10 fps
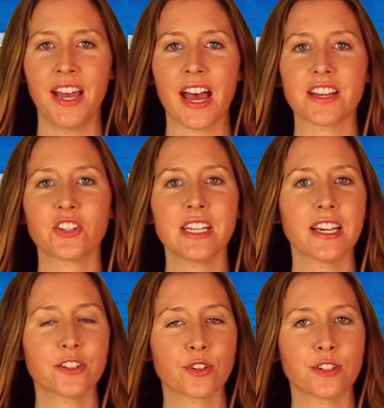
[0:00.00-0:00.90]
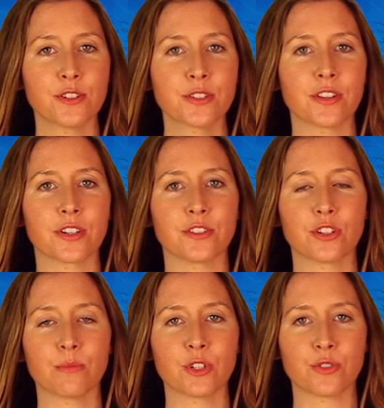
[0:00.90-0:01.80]
as she introduced the
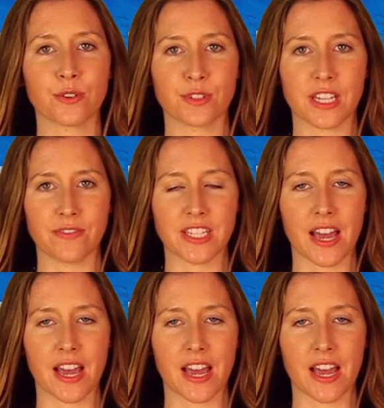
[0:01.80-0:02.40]
Consumer Drone Safety